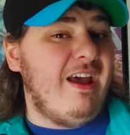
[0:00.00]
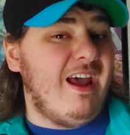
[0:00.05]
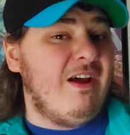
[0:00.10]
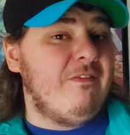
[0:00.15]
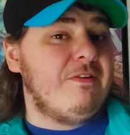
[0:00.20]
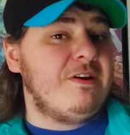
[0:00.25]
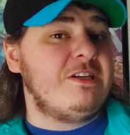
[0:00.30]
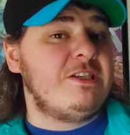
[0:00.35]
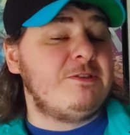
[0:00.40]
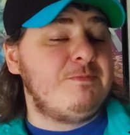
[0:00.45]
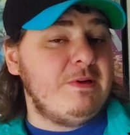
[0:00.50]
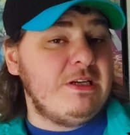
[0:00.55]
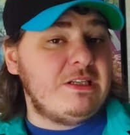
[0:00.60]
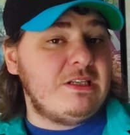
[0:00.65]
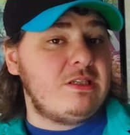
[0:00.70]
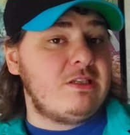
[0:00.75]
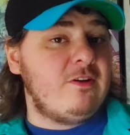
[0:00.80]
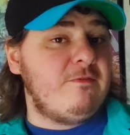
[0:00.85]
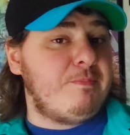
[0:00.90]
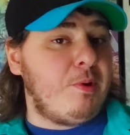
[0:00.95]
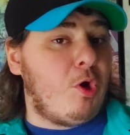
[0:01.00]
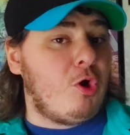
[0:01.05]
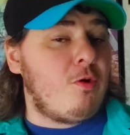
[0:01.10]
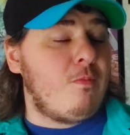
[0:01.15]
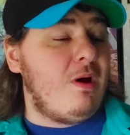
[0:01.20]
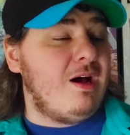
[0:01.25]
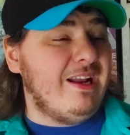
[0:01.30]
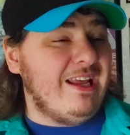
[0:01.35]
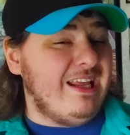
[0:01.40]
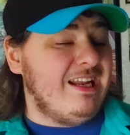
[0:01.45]
every species of
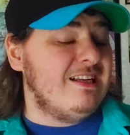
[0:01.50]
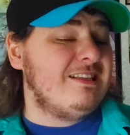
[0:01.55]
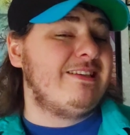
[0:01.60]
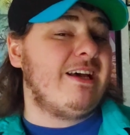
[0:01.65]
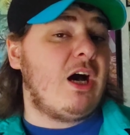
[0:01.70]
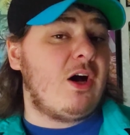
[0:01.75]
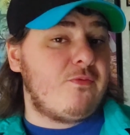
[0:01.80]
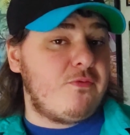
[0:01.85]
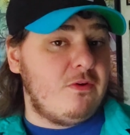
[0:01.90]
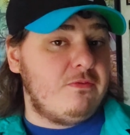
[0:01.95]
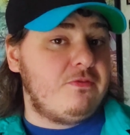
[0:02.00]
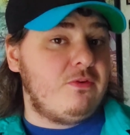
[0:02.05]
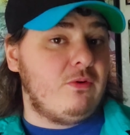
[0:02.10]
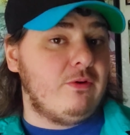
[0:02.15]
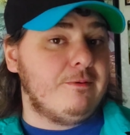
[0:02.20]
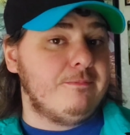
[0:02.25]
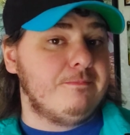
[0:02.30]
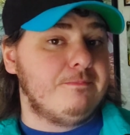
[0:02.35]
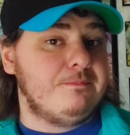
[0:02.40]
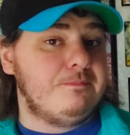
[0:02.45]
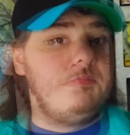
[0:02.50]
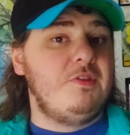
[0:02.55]
Pokemon in its Alpha form.